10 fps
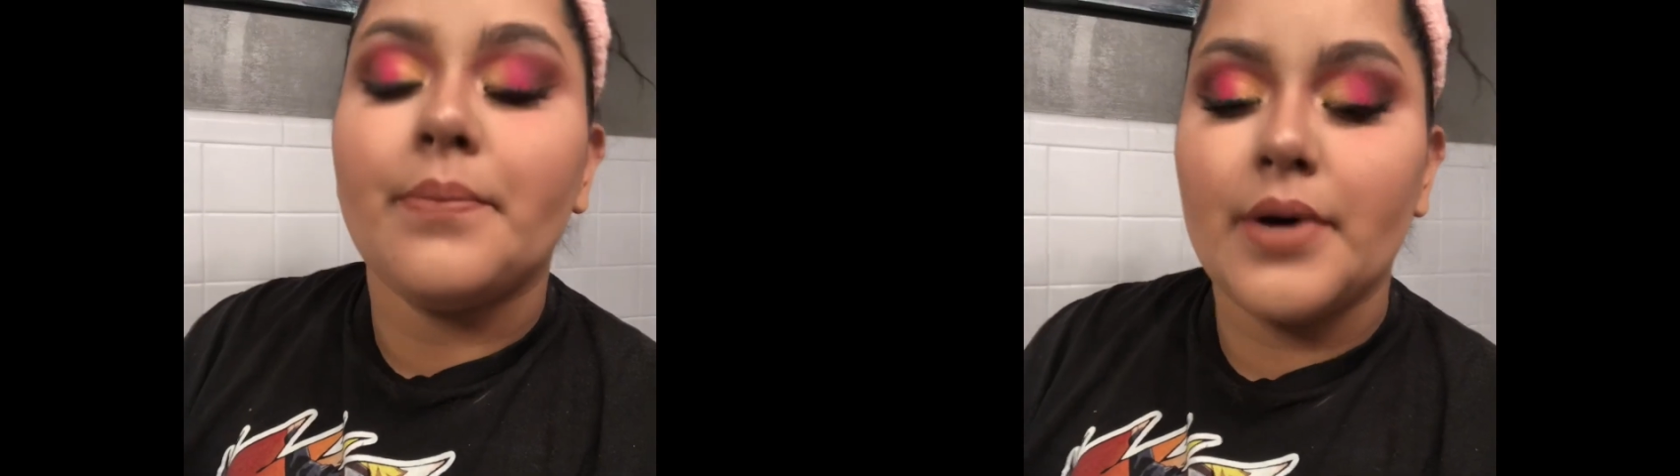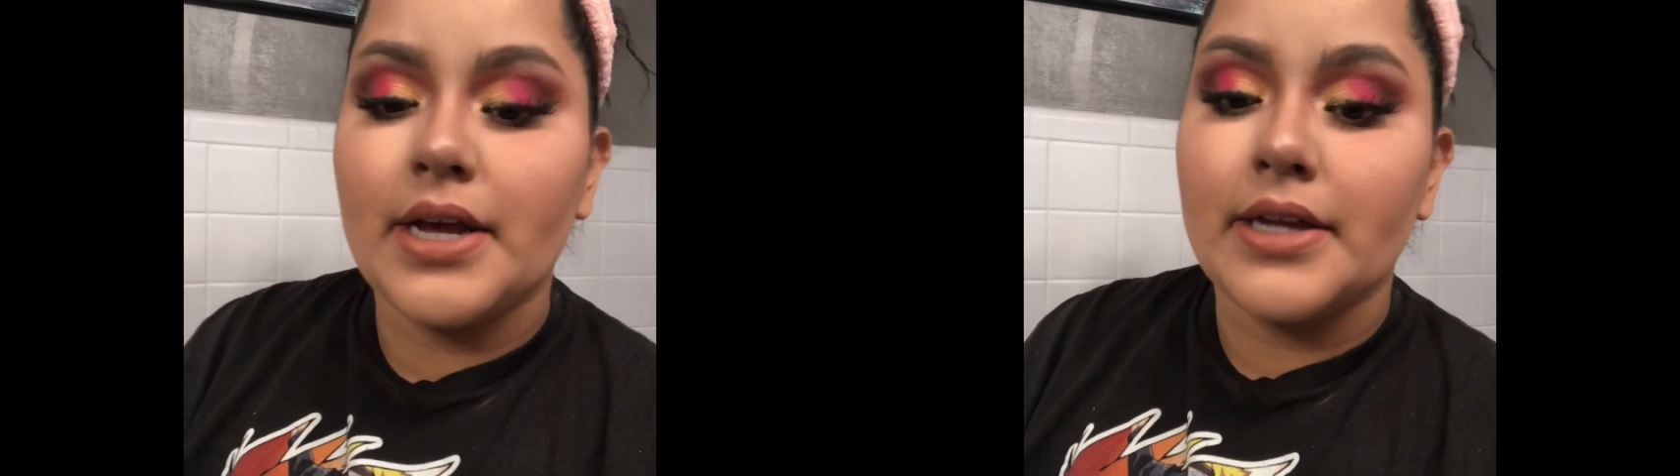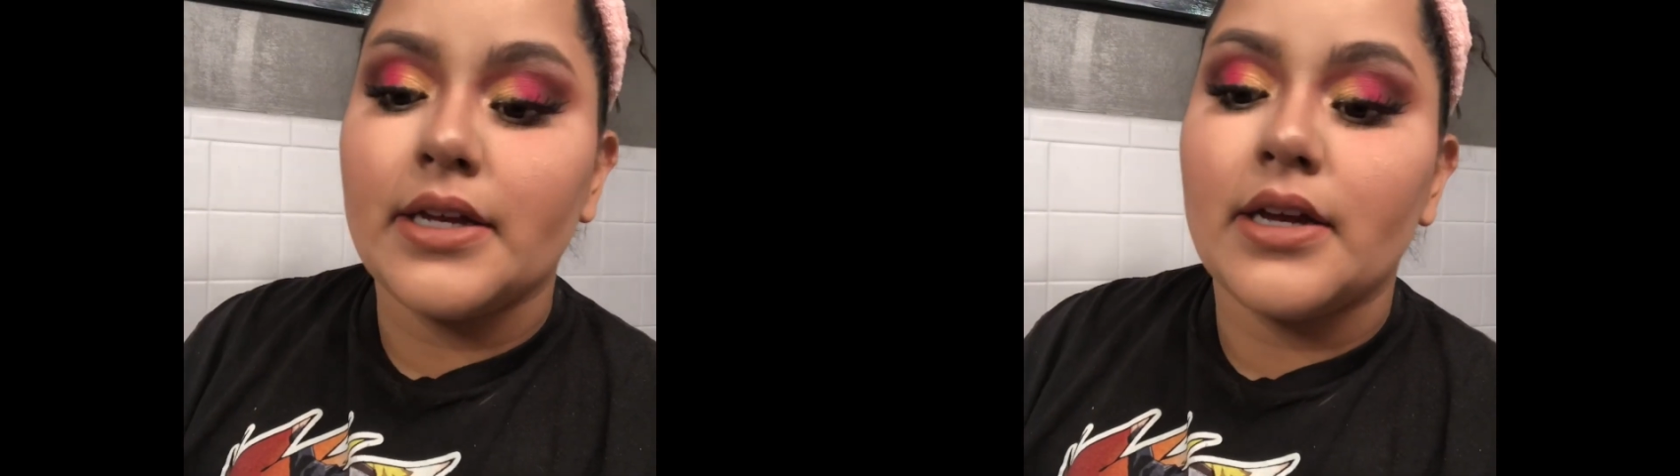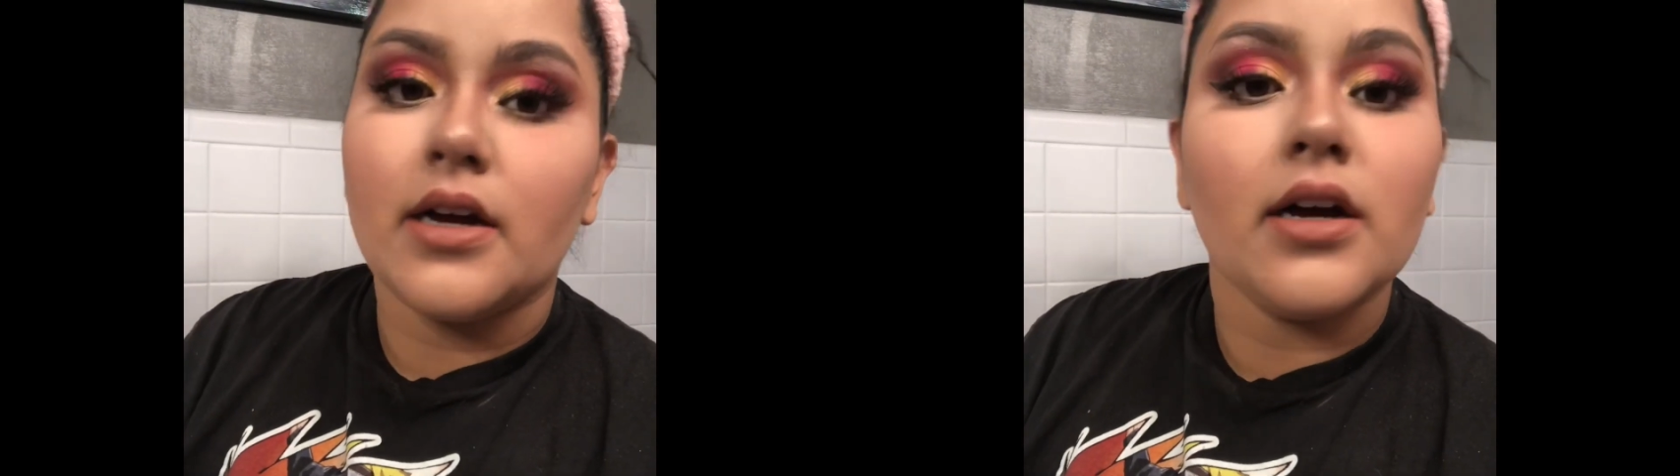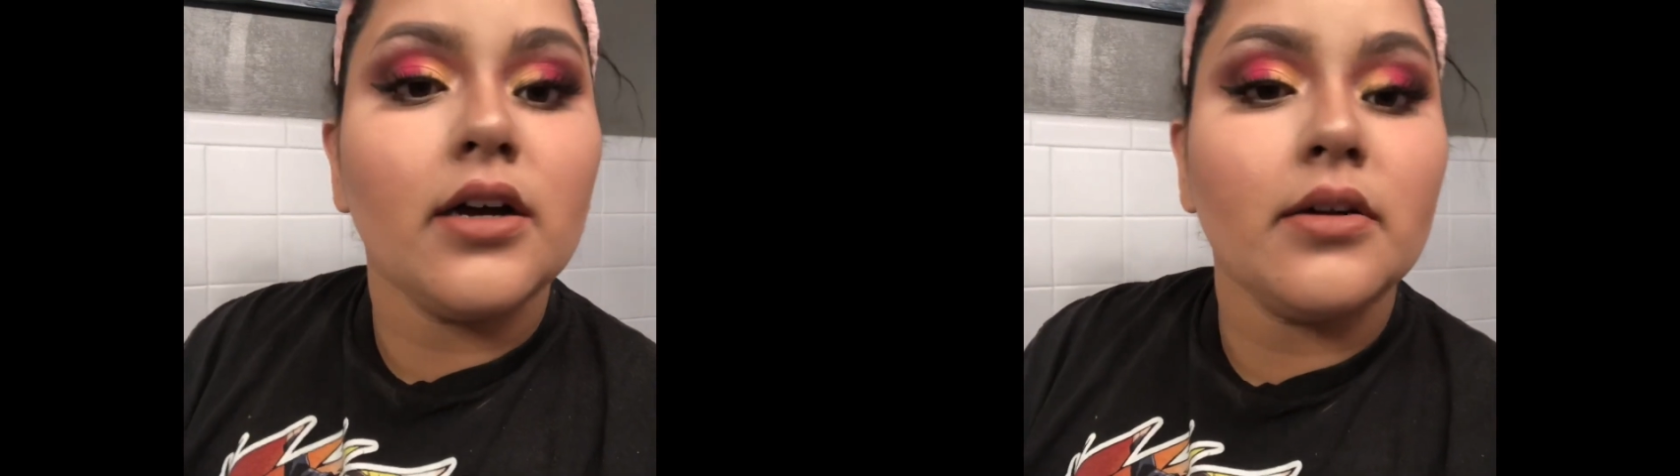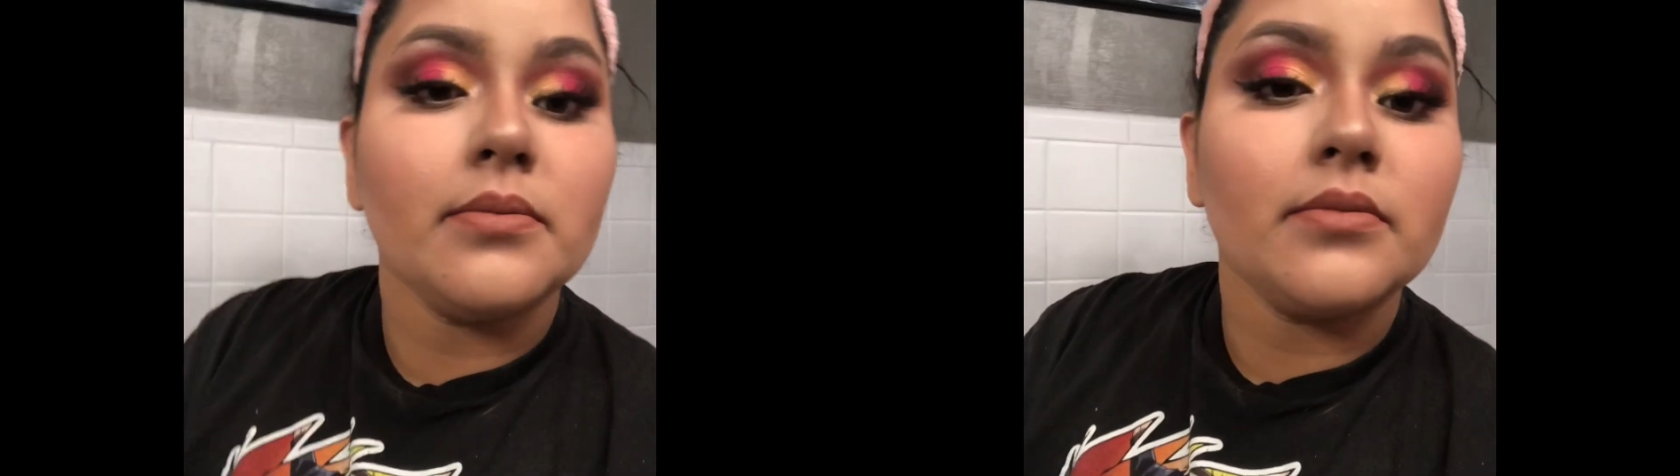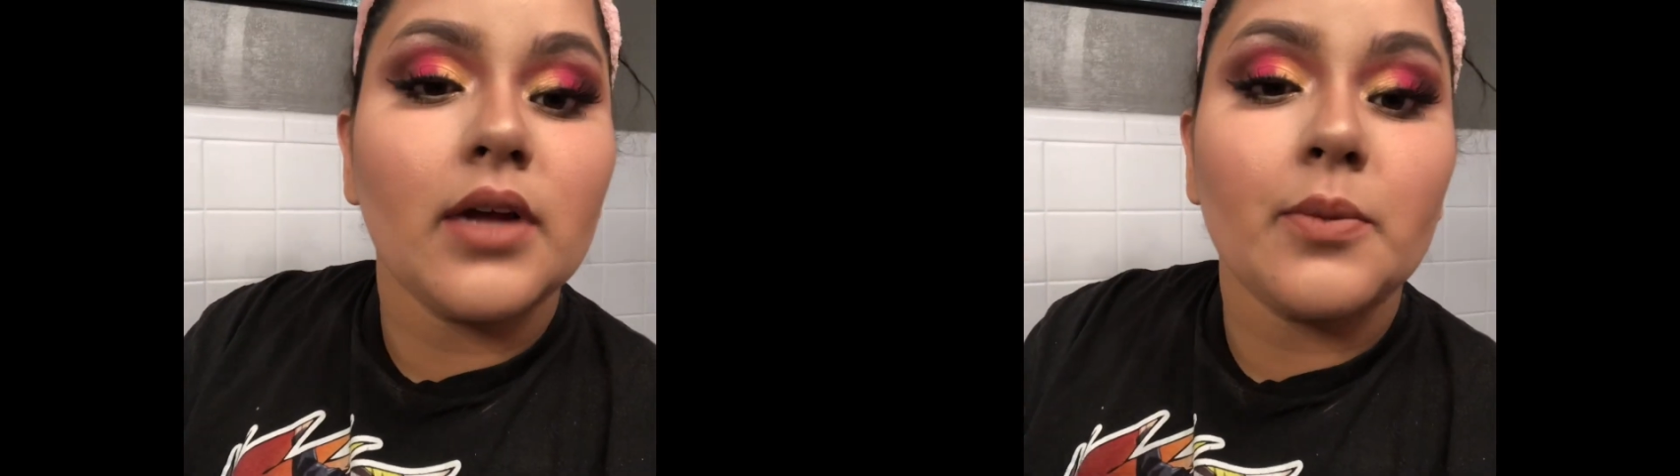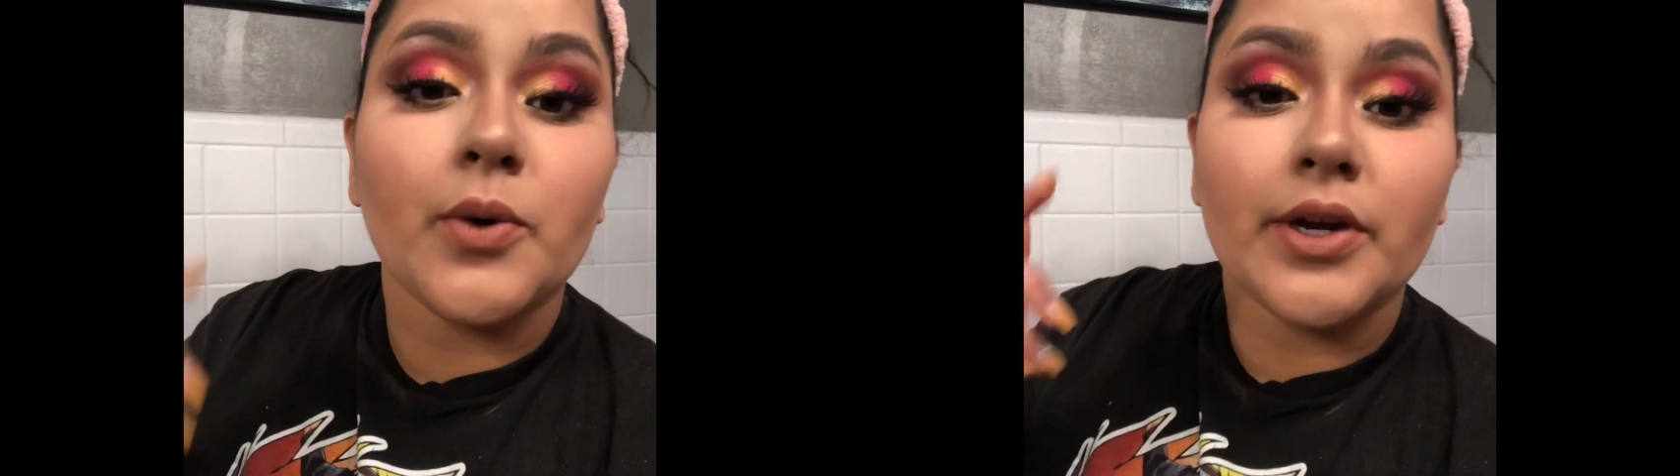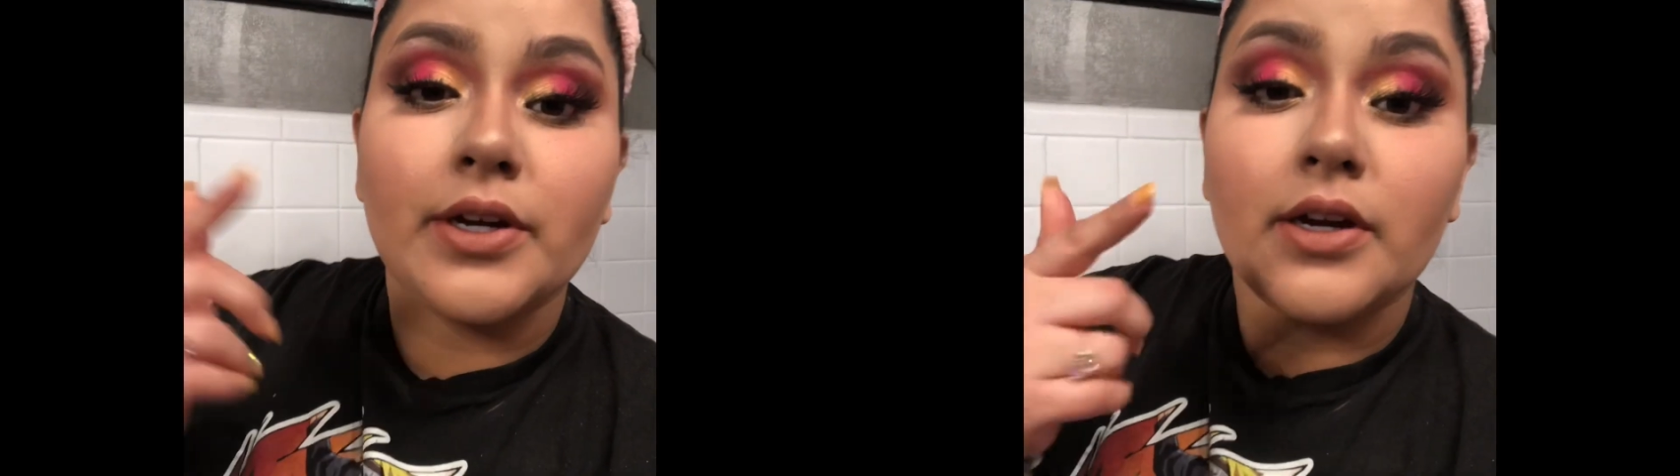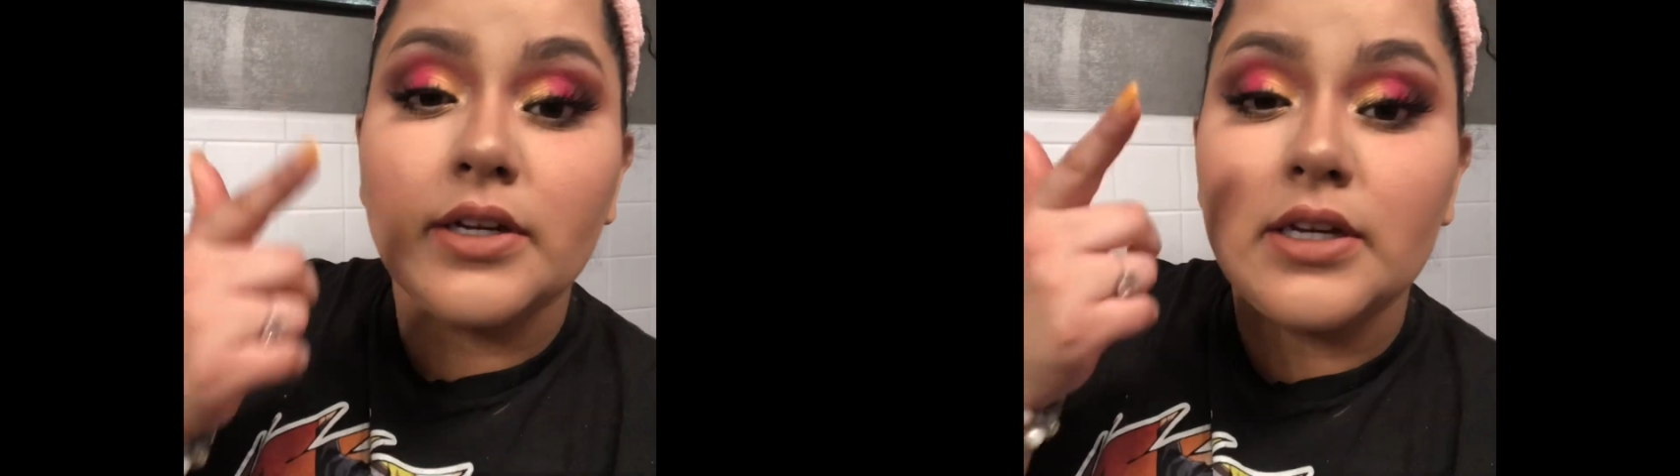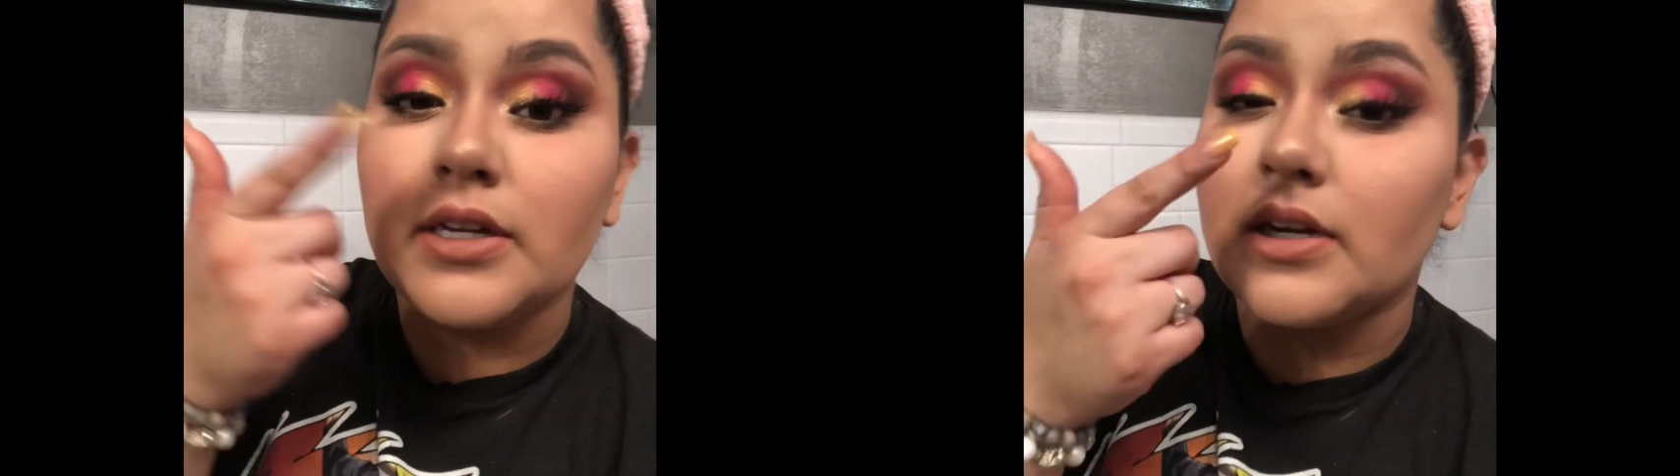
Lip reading: but I'm working on it,